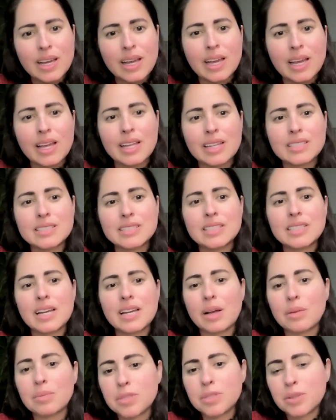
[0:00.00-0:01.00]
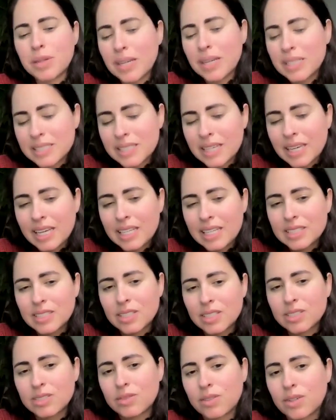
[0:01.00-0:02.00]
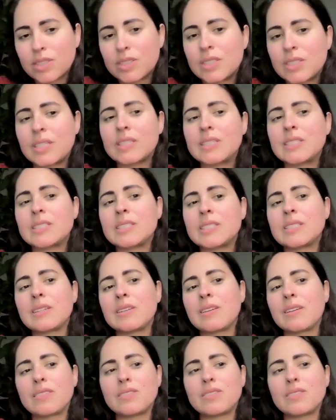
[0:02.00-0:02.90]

and helps you get to the answers versus